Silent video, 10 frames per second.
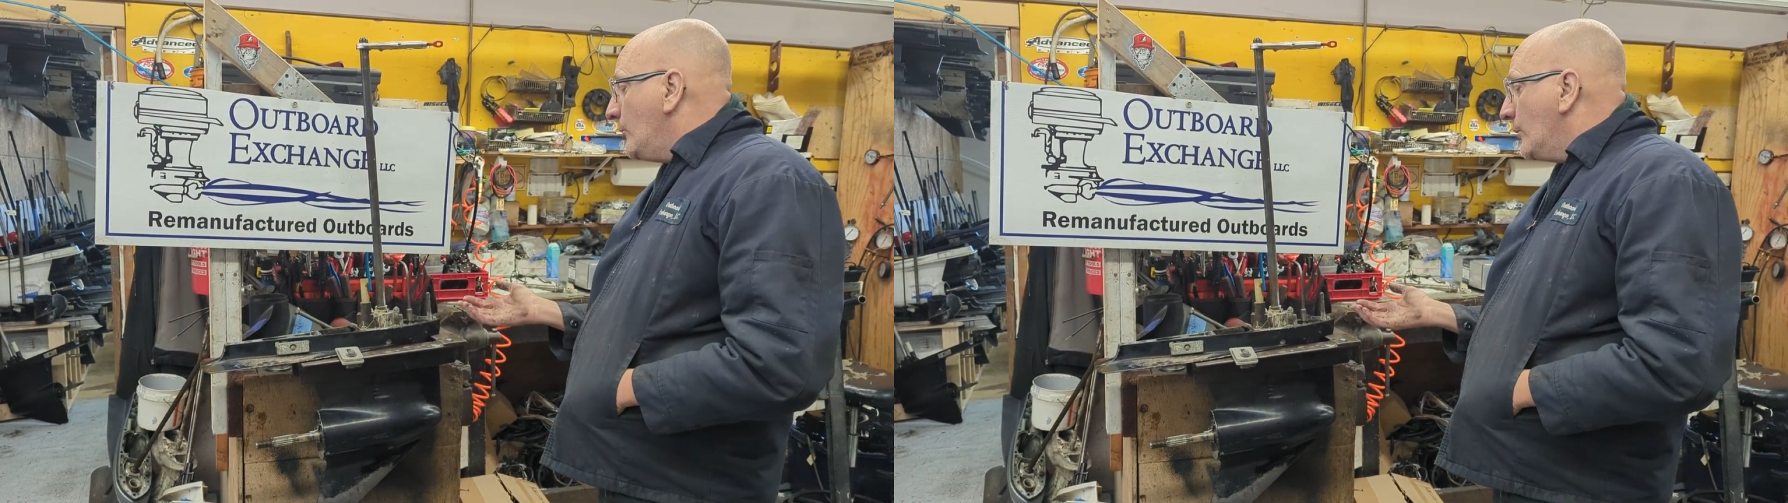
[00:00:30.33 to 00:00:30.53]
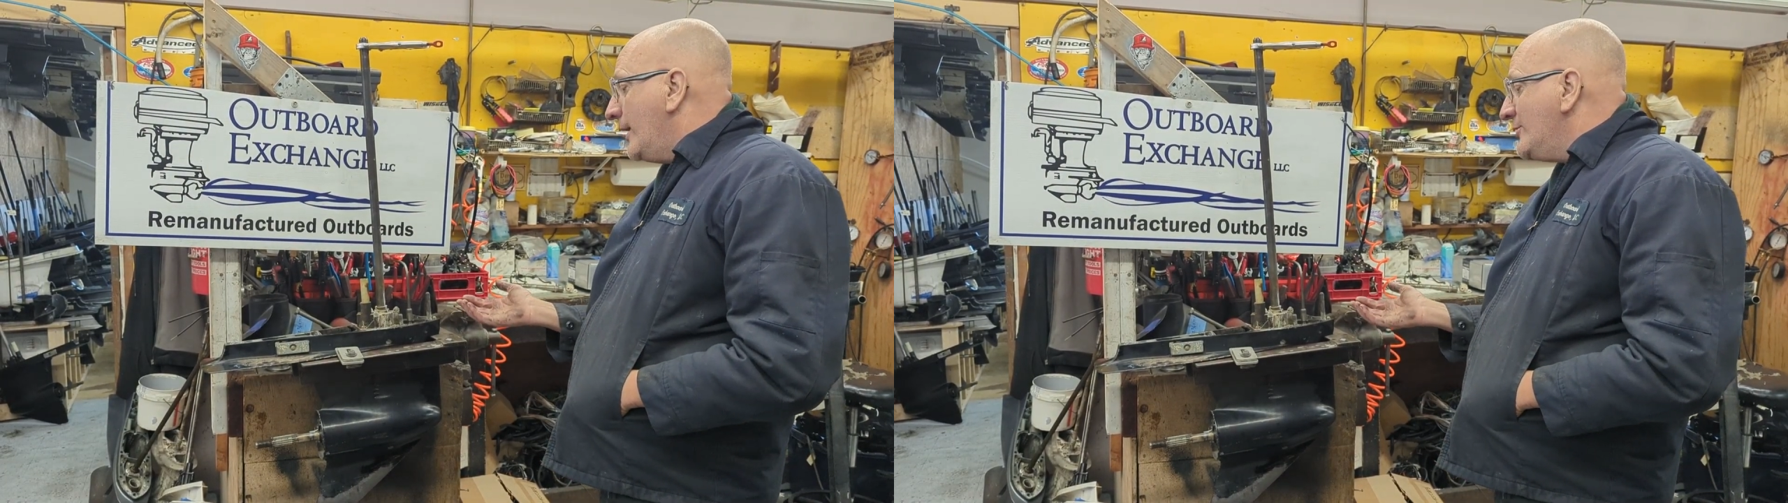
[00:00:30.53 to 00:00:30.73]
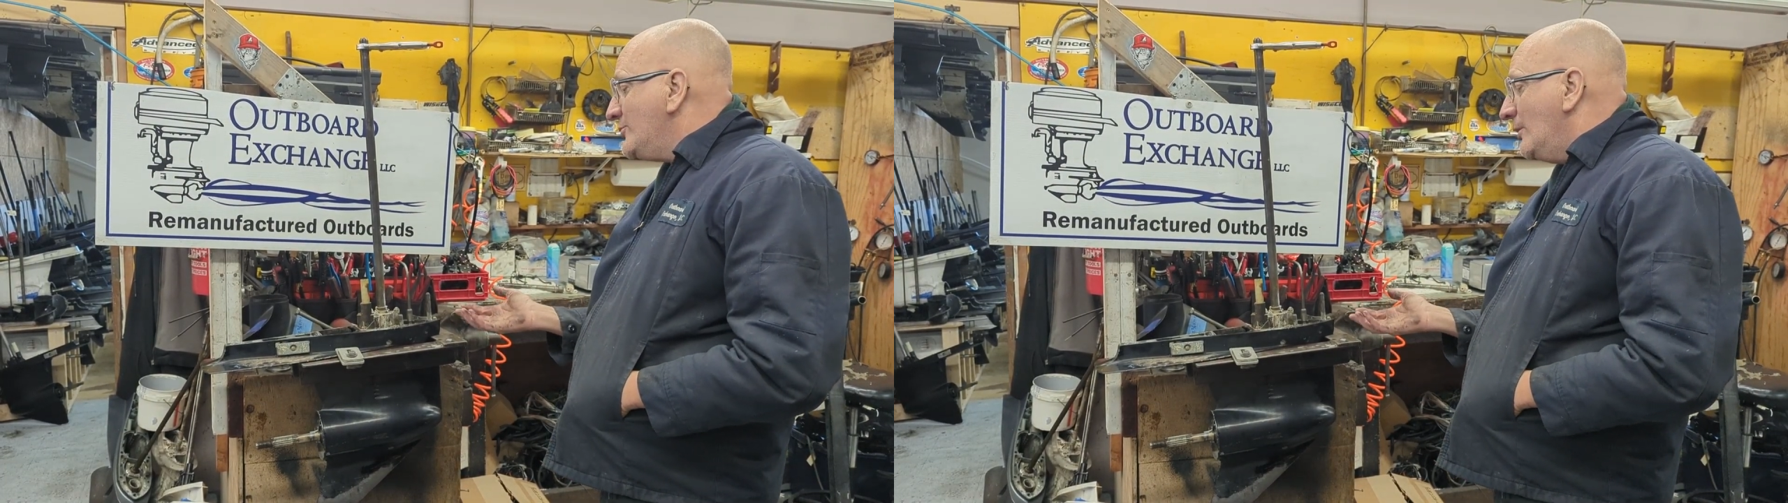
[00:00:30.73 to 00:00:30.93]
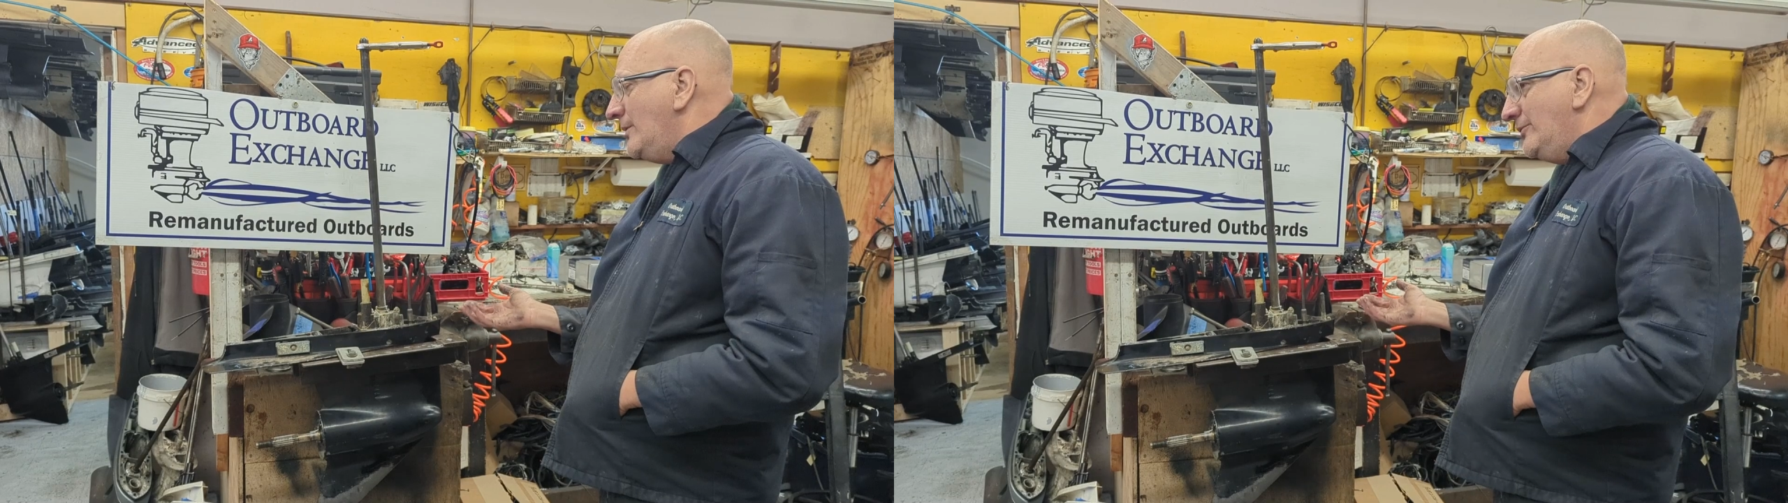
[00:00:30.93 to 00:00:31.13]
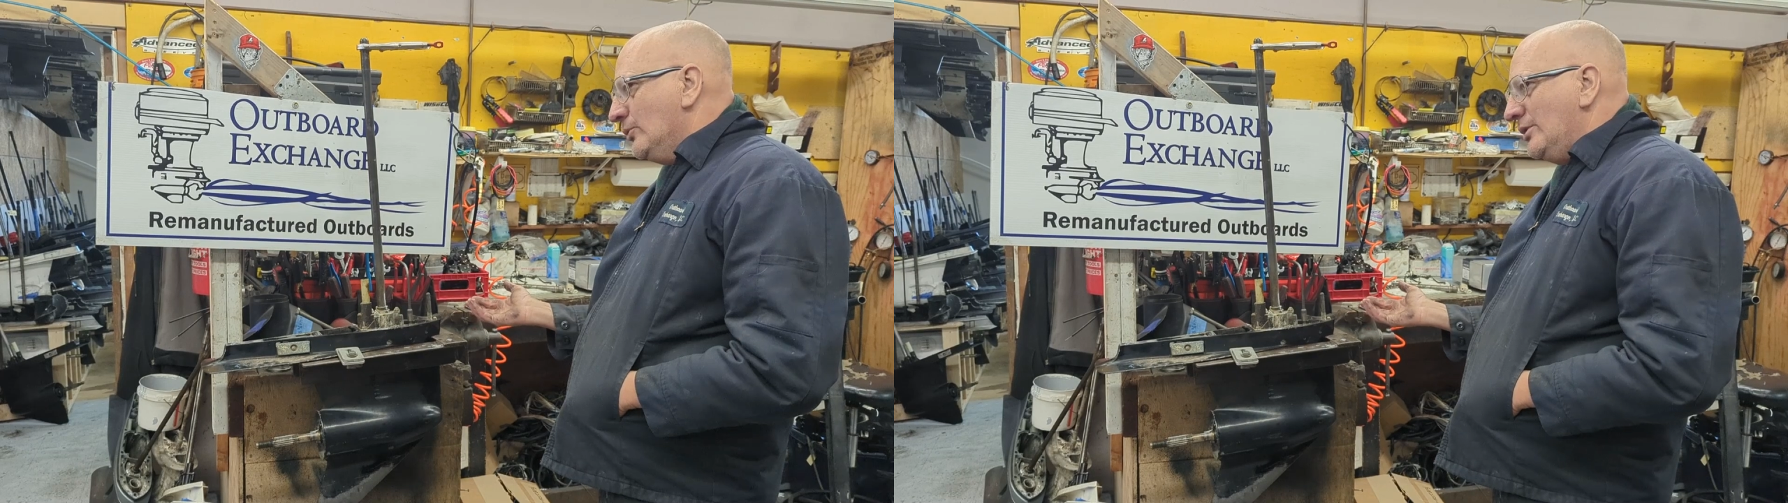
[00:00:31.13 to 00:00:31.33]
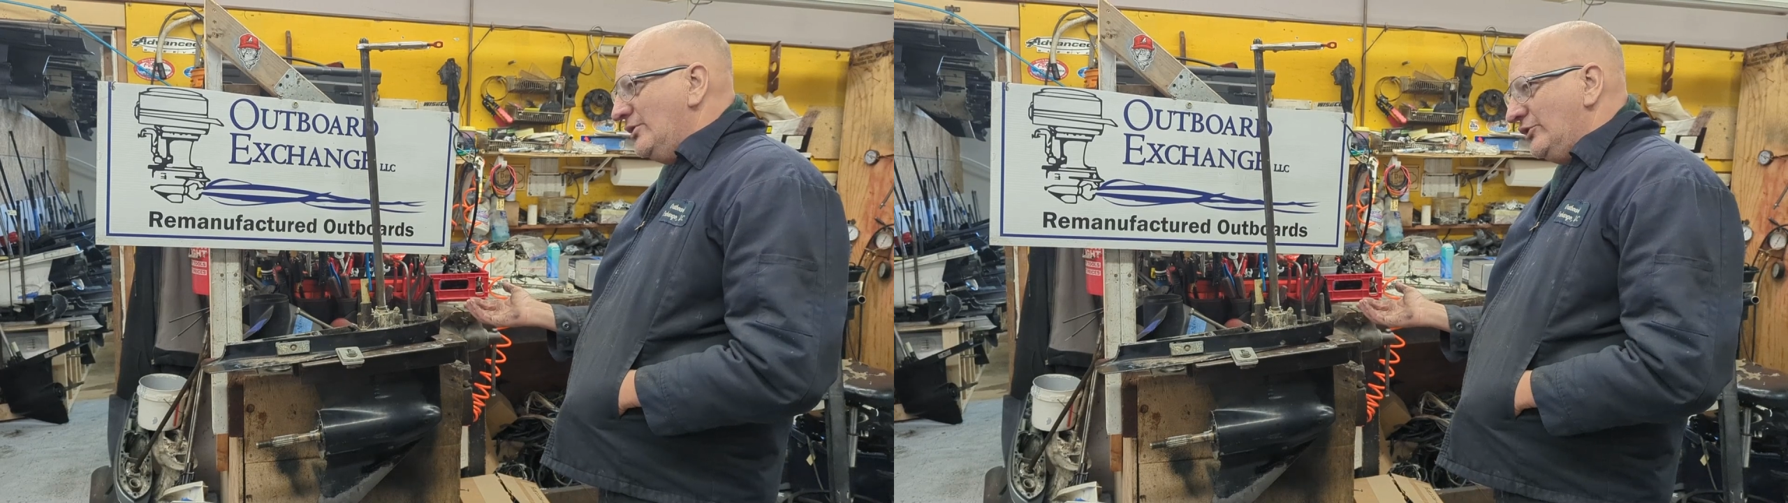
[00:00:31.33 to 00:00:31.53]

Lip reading: the ratio before you